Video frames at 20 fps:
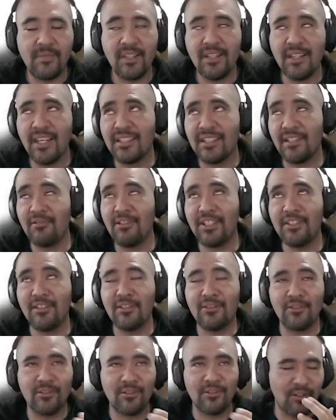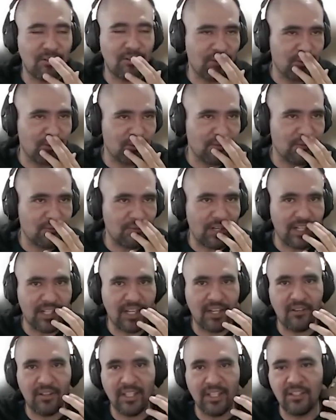That's the reason to don't use right
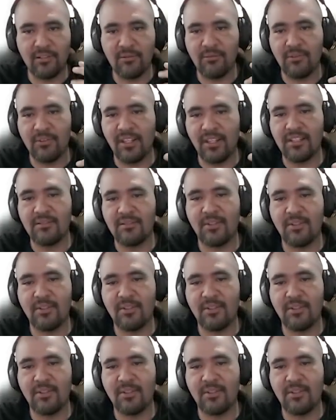now AWS,